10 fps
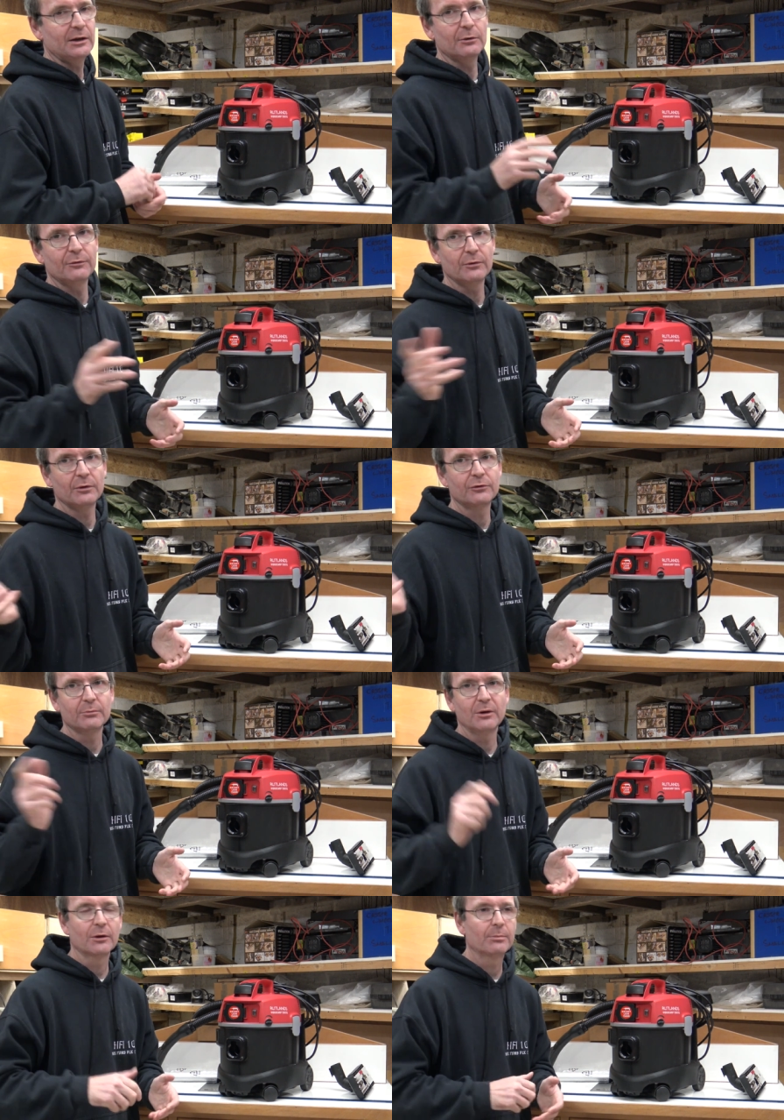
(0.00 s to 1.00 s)
here for
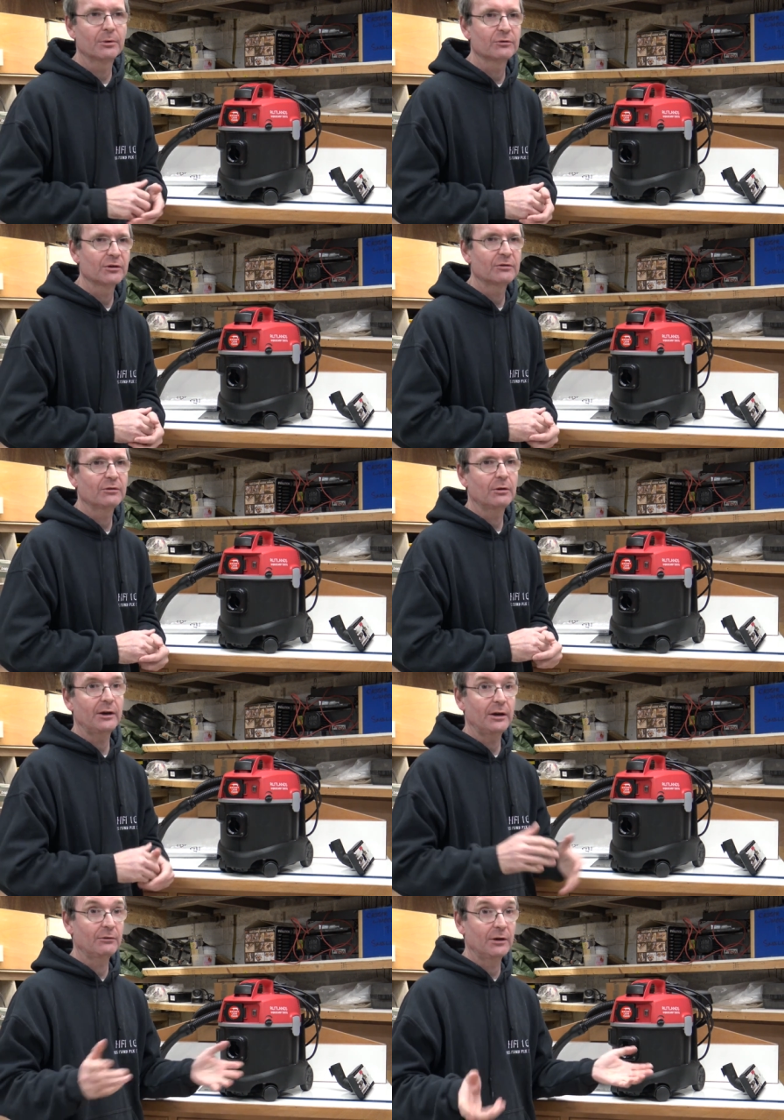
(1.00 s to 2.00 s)
some other projects that I
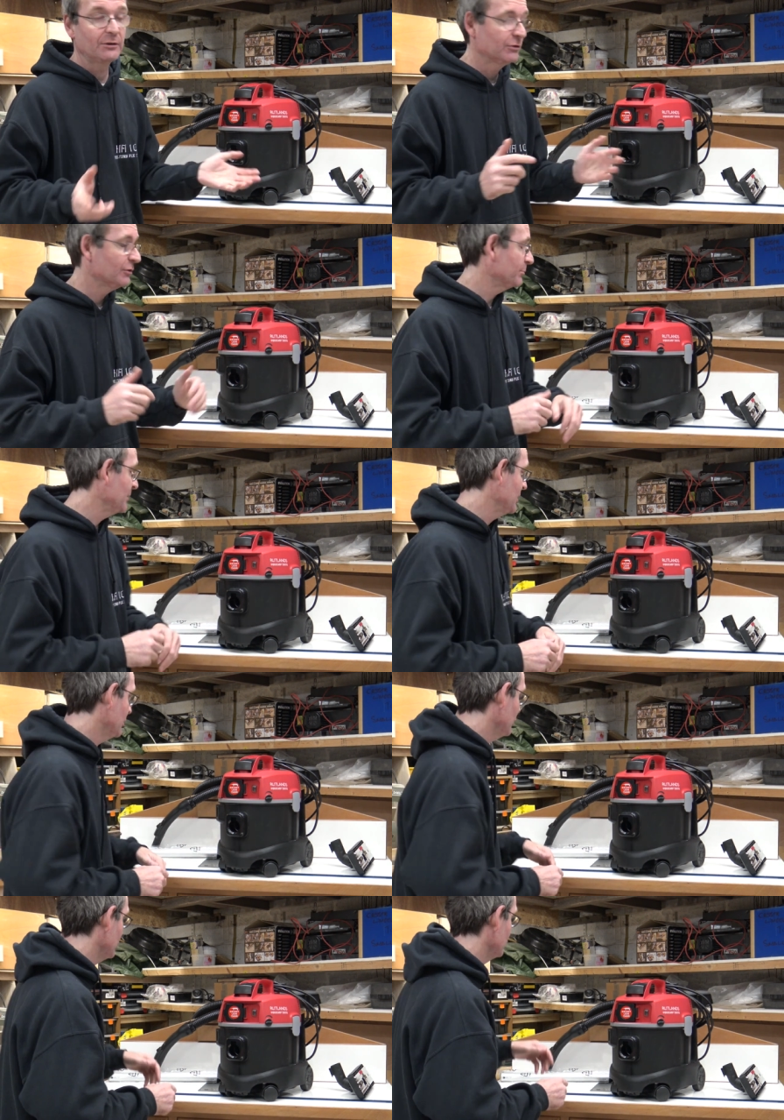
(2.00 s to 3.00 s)
had. I had some spare
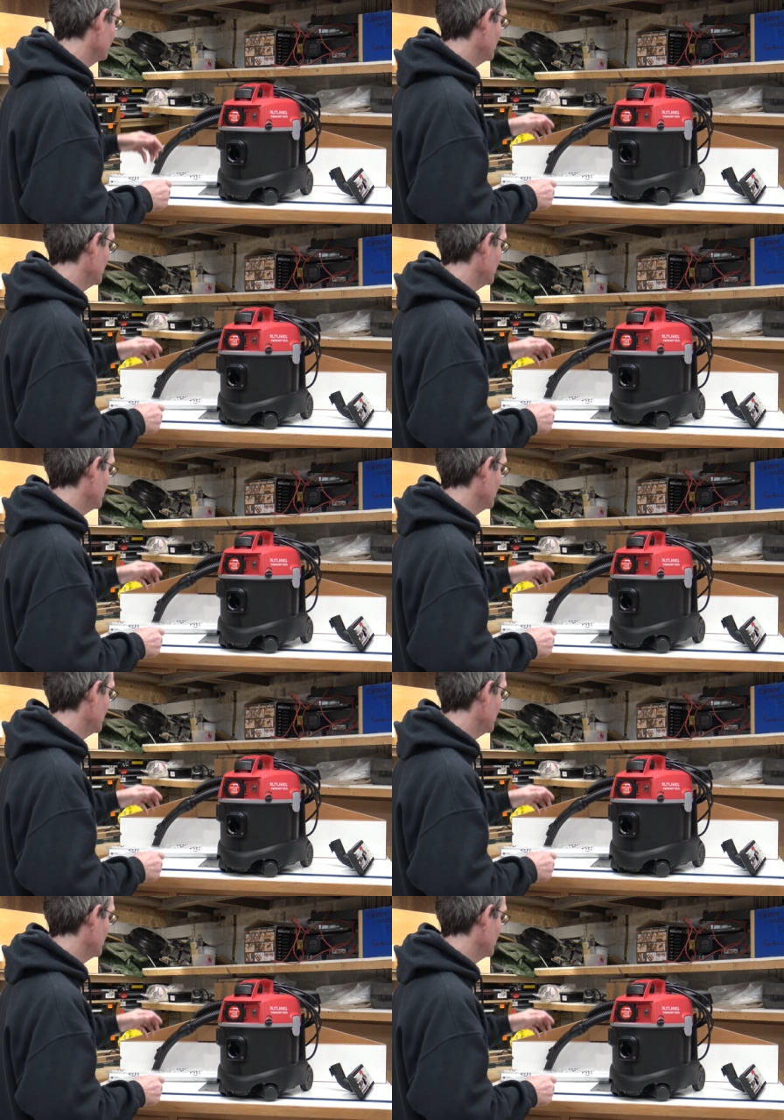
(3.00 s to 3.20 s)
hose.